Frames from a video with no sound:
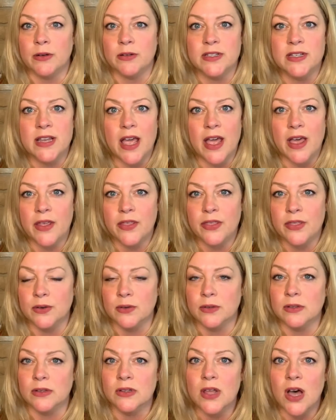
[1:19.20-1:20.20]
death
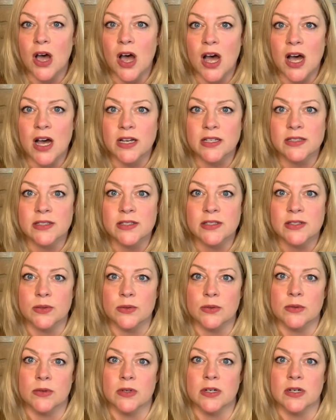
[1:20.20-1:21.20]
or loss
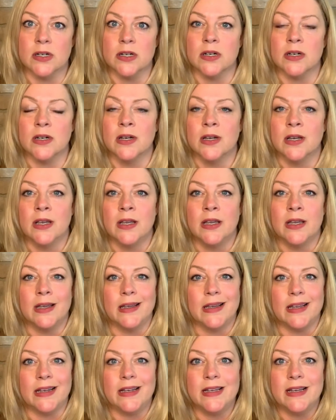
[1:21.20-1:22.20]
or
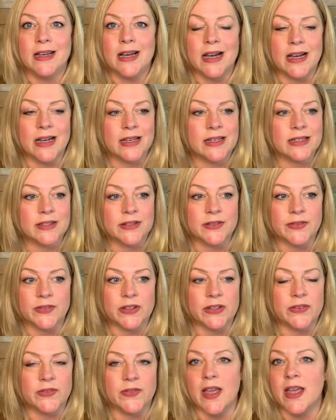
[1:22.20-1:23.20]
any kind
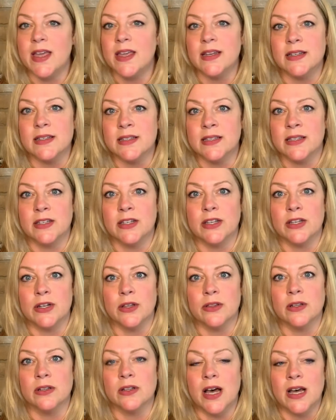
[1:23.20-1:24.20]
of event, the
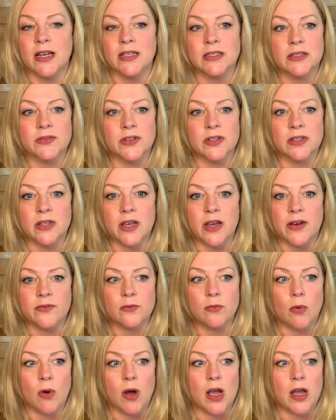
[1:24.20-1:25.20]
loss of a
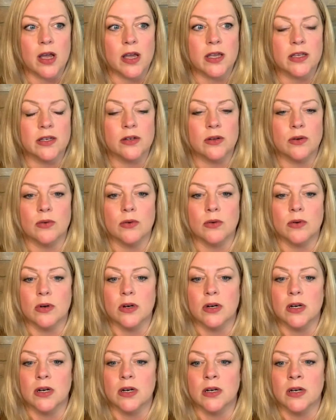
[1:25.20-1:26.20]
loved one
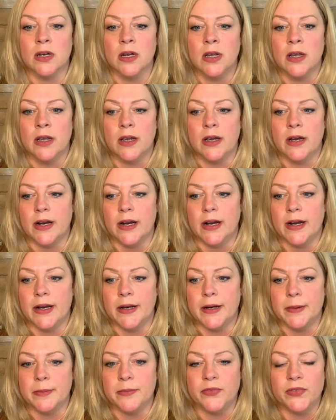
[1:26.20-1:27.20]
or
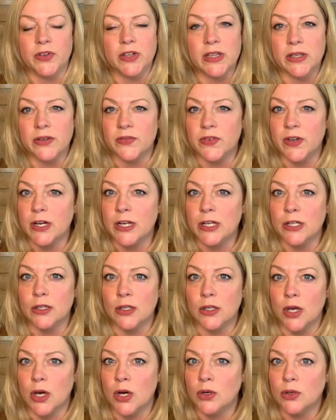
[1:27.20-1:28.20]
feeling very
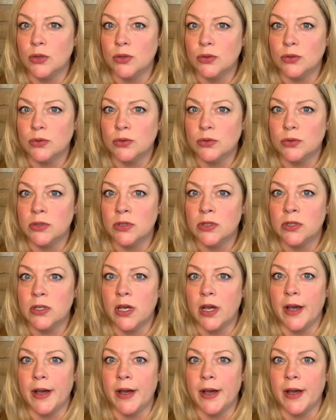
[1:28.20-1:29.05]
alone.